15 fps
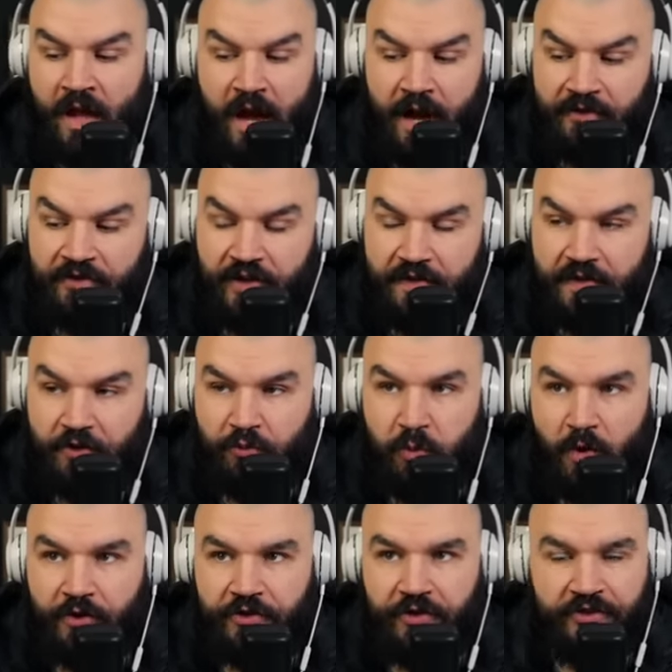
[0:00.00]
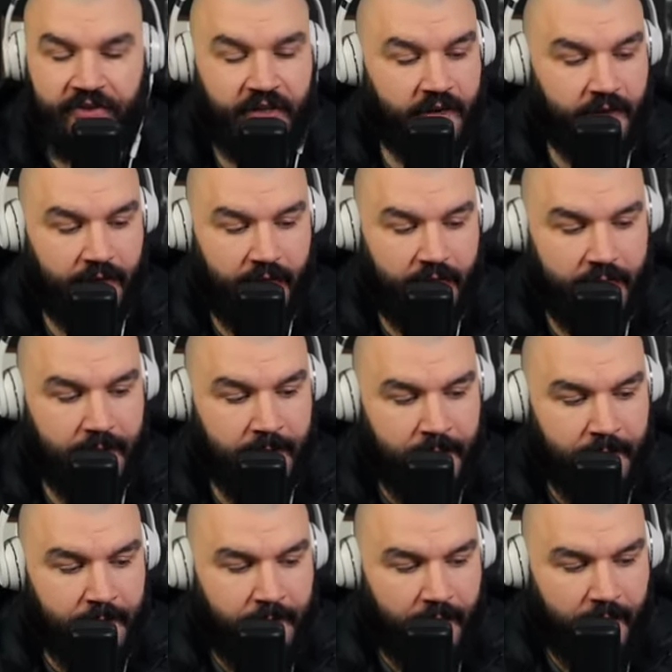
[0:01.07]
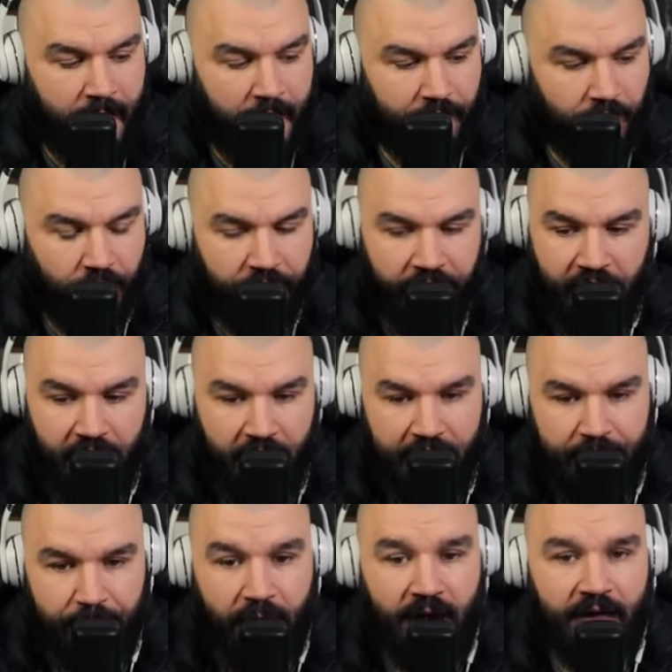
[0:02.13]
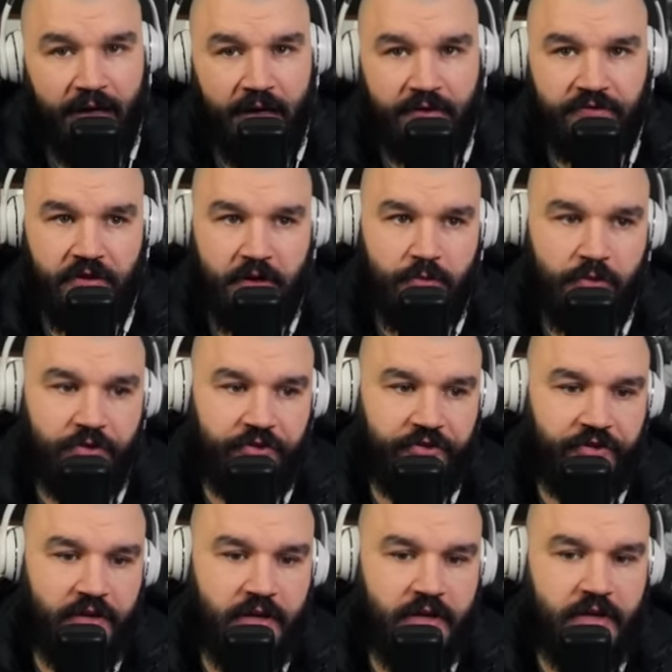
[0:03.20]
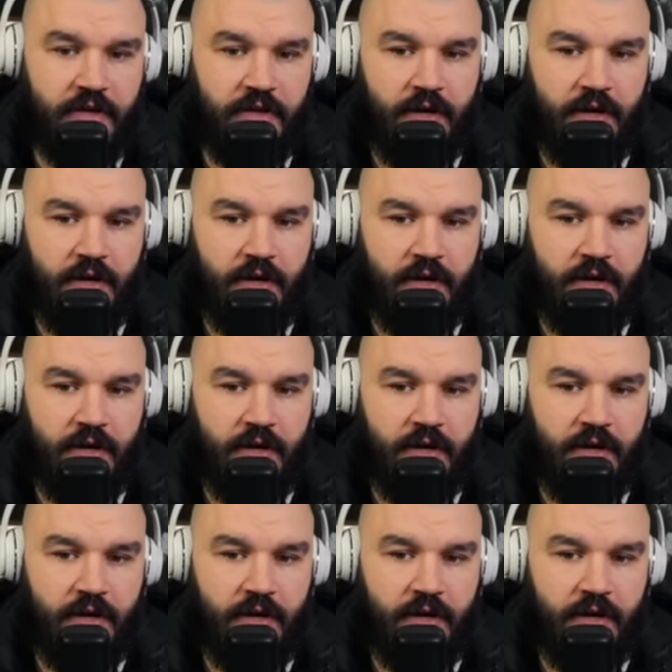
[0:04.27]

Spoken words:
I've said this once, I said it again. I don't think in my lifetime we'll see